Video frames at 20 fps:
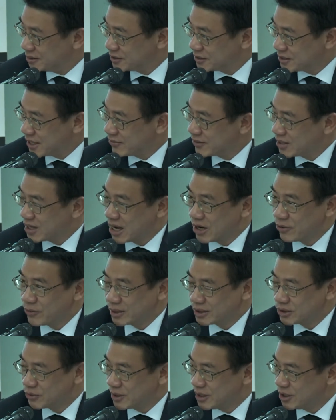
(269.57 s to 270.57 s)

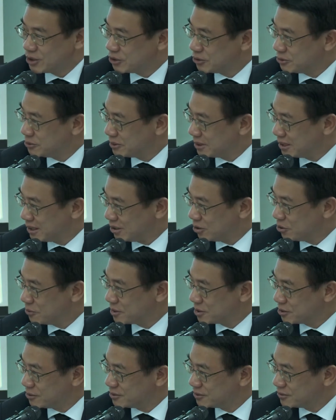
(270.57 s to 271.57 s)
722
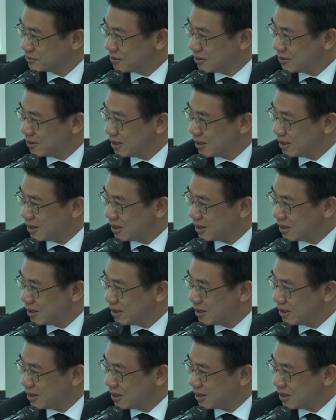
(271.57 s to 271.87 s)
kilometers